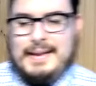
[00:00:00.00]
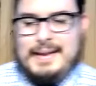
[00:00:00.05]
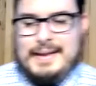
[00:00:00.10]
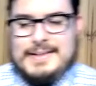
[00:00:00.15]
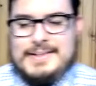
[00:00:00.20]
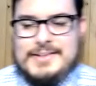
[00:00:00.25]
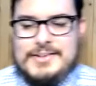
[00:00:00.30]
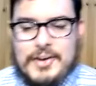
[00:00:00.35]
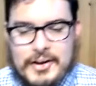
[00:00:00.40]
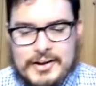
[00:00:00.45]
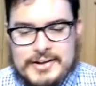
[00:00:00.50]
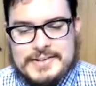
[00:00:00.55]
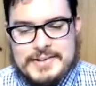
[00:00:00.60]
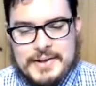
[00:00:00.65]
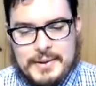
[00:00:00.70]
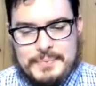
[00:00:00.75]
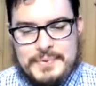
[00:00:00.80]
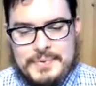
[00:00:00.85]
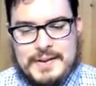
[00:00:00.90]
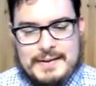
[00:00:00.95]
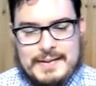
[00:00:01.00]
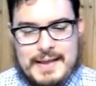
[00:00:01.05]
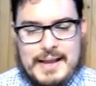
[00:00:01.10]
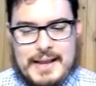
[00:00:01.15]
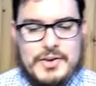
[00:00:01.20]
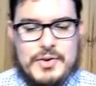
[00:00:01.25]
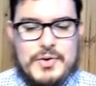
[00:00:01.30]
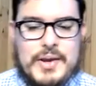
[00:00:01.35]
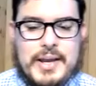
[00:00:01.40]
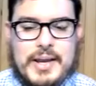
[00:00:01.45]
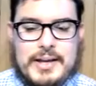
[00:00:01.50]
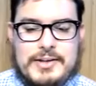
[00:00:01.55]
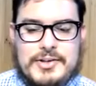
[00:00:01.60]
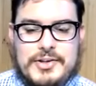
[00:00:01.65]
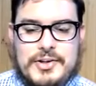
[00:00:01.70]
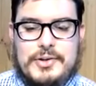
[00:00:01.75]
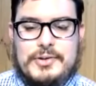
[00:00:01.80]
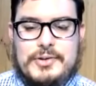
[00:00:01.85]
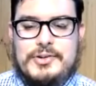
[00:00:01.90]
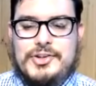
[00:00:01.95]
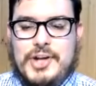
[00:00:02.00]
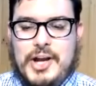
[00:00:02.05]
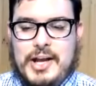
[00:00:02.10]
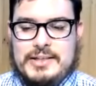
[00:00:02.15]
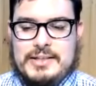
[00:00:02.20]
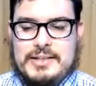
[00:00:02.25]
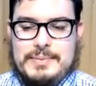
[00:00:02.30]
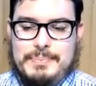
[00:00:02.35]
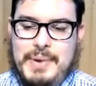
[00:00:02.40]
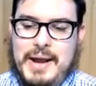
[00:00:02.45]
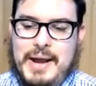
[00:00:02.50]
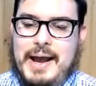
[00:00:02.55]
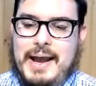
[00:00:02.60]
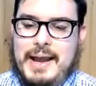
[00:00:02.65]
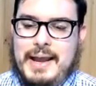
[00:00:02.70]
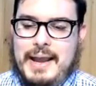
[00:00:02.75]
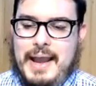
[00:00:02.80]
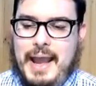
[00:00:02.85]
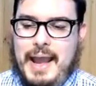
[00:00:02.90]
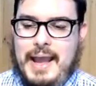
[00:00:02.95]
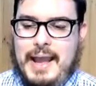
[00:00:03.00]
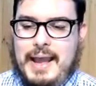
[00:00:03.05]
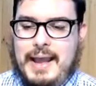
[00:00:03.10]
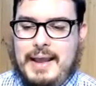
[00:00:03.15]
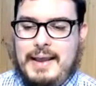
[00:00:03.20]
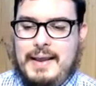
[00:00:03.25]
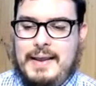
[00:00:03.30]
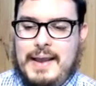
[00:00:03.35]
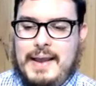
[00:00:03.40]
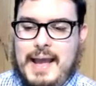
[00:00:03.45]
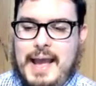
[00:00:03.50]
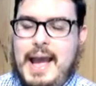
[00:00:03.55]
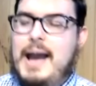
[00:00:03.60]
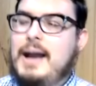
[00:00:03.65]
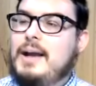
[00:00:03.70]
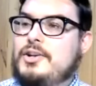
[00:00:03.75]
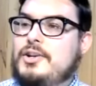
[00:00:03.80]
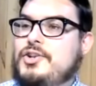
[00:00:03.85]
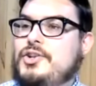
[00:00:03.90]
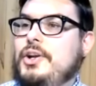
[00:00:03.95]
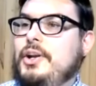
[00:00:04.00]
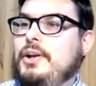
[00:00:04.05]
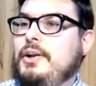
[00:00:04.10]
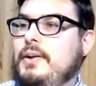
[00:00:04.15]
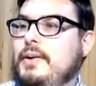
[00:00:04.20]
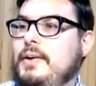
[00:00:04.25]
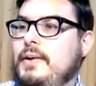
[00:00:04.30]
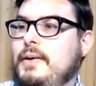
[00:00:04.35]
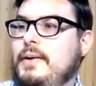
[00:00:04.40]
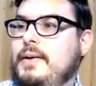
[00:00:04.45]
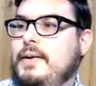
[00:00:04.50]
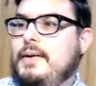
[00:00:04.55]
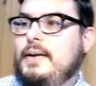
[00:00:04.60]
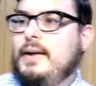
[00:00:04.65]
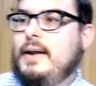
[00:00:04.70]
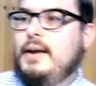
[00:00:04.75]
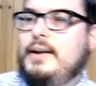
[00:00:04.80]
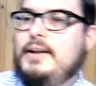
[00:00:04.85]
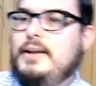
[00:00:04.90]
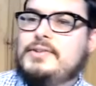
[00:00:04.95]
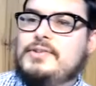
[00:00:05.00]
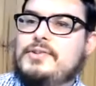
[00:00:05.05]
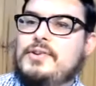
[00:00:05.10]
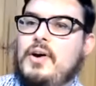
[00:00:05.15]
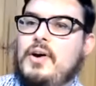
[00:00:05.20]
is not something that you can do just by an action. It is